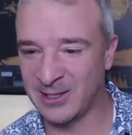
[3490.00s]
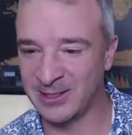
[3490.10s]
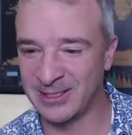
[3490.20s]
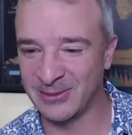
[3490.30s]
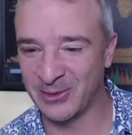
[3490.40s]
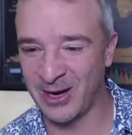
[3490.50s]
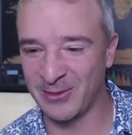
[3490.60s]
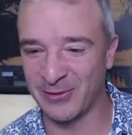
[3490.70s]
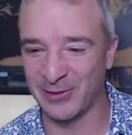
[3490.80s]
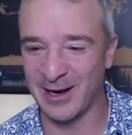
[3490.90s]
Jim
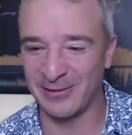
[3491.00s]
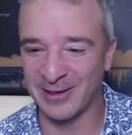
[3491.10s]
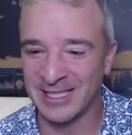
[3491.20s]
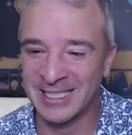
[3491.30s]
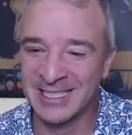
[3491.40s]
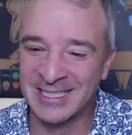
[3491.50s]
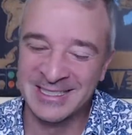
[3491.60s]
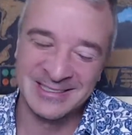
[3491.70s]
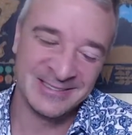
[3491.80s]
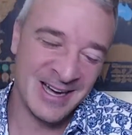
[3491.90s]
Cramer forever.
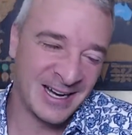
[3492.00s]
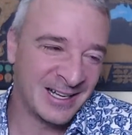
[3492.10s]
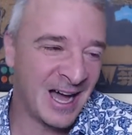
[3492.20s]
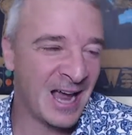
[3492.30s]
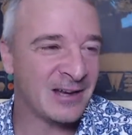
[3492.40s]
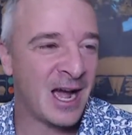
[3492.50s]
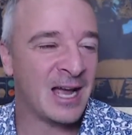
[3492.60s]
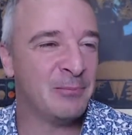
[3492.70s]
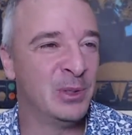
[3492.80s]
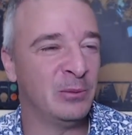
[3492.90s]
Well, I, I
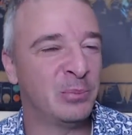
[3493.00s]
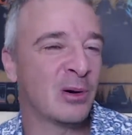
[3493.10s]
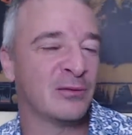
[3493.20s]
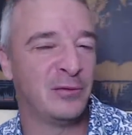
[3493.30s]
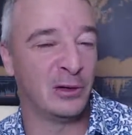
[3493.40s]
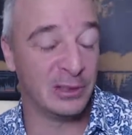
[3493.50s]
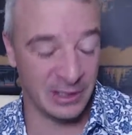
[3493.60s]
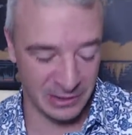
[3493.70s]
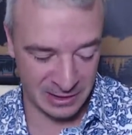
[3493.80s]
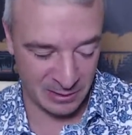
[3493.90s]
built
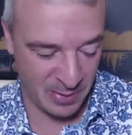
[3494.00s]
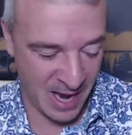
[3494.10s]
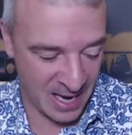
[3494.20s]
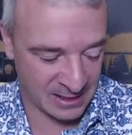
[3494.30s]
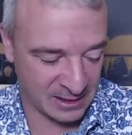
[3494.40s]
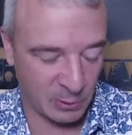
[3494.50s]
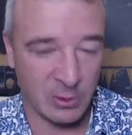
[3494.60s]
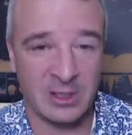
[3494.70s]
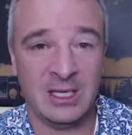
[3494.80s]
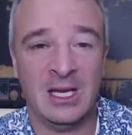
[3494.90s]
portfolios in the past that were
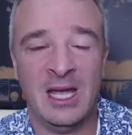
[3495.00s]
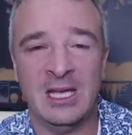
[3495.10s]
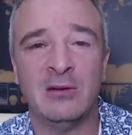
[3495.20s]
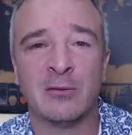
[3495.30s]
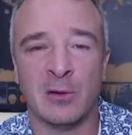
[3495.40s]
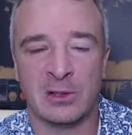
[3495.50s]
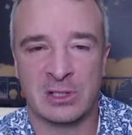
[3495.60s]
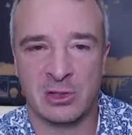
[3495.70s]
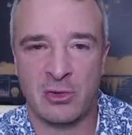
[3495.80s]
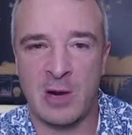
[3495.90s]
the inverse
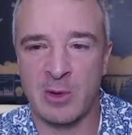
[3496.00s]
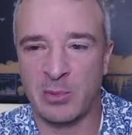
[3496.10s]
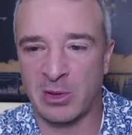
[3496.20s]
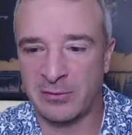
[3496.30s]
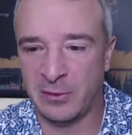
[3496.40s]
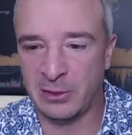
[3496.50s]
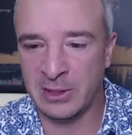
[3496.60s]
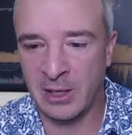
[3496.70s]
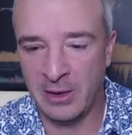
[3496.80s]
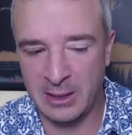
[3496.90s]
Cramer
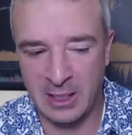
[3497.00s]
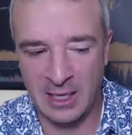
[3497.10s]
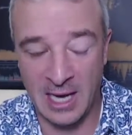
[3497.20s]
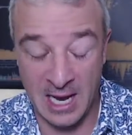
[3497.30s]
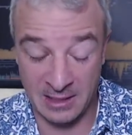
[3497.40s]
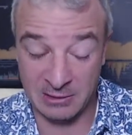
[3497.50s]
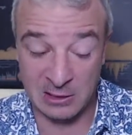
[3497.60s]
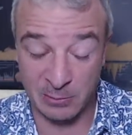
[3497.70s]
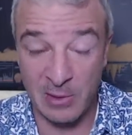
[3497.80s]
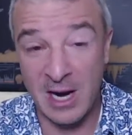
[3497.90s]
portfolio, and uh, it's
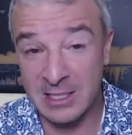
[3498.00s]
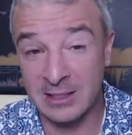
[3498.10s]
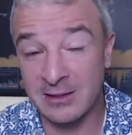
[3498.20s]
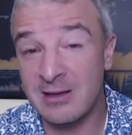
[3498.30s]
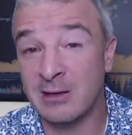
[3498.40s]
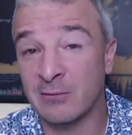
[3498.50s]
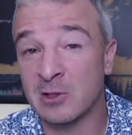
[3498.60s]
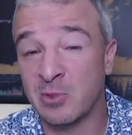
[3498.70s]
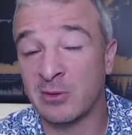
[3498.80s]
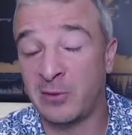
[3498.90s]
surprising the inverse
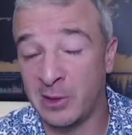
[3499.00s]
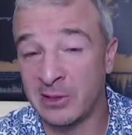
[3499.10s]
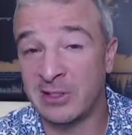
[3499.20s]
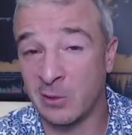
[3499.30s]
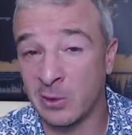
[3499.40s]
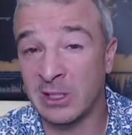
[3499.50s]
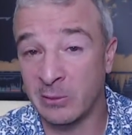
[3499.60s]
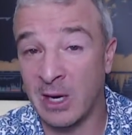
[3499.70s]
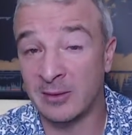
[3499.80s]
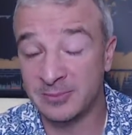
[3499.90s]
portfolio did really well